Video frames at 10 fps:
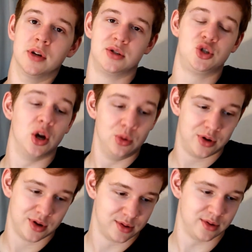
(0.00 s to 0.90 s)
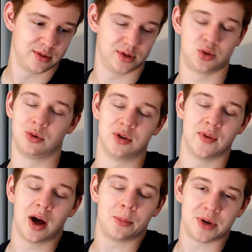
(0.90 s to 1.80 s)
joke sort of
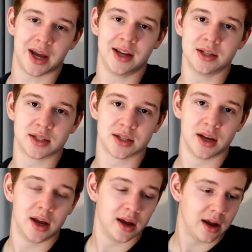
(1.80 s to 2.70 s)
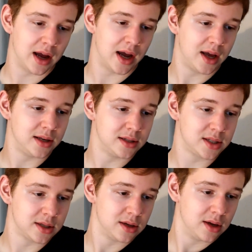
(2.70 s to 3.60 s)
updates,
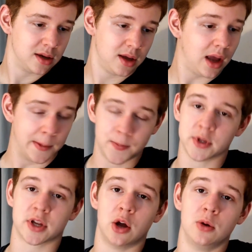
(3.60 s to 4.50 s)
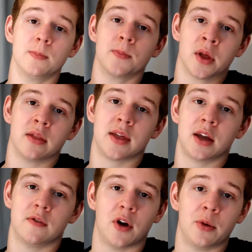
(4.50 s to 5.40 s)
and yeah, so
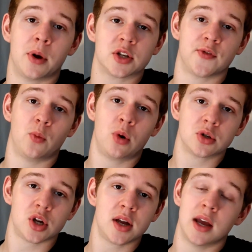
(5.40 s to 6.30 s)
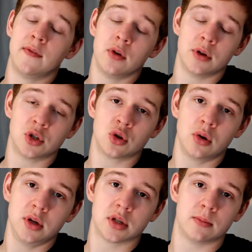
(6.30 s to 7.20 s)
thank you very much for watching. If you
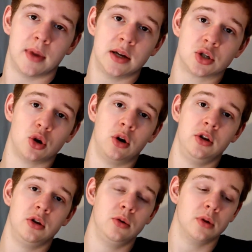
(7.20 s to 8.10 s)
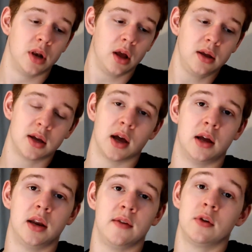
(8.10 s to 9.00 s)
enjoyed, make sure you like,
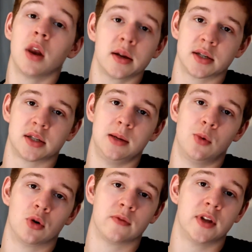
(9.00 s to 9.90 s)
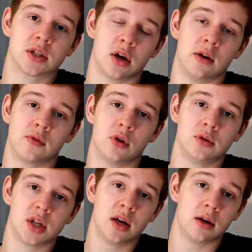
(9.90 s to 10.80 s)
and if you'd like to see more of this kind of
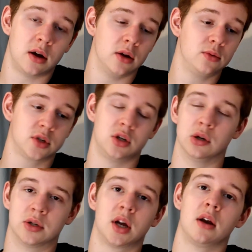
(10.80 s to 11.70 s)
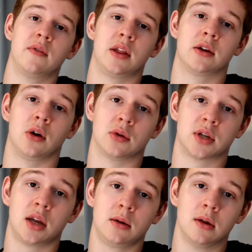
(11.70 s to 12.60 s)
content, I also do a ton of other
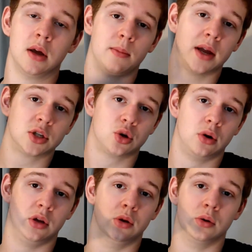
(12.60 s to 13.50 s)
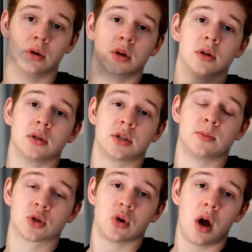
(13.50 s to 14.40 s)
content. Make sure you
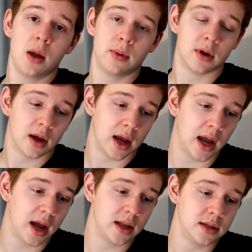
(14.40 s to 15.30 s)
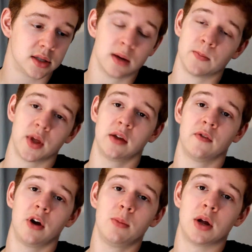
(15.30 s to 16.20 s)
subscribe, and thank you
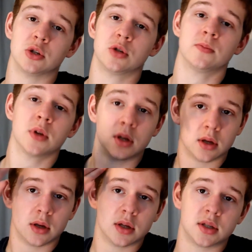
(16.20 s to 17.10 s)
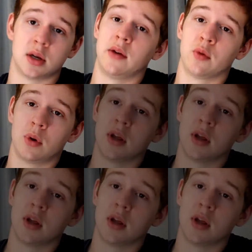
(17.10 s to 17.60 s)
very much. See everyone in